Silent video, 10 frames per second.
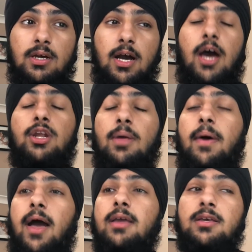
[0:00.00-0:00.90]
I don't know, but
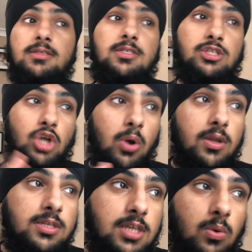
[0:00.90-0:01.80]
I can
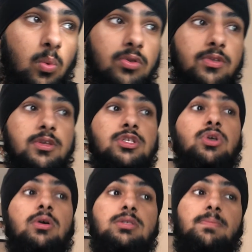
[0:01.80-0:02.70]
totally see what this
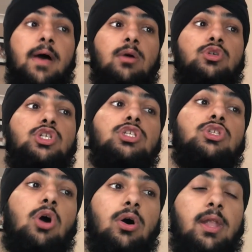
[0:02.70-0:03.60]
song's about. She's
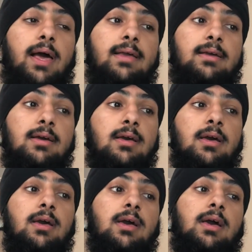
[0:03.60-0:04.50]
not like,
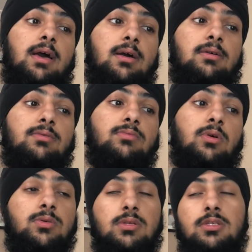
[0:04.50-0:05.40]
well,
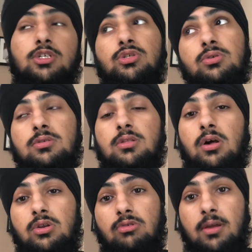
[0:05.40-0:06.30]
I was gonna say she's not
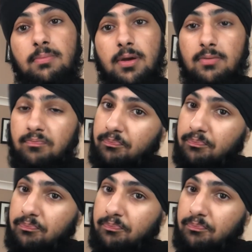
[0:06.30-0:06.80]
slandering, but